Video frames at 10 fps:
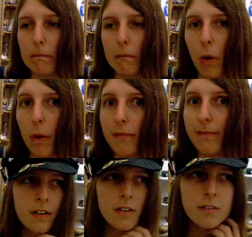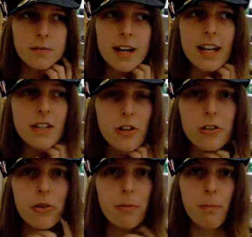Oh well. I guess I'll
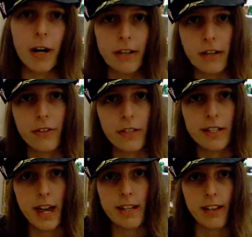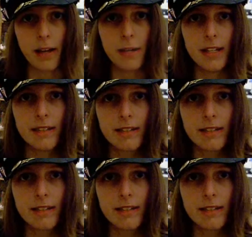do a button of the day segment.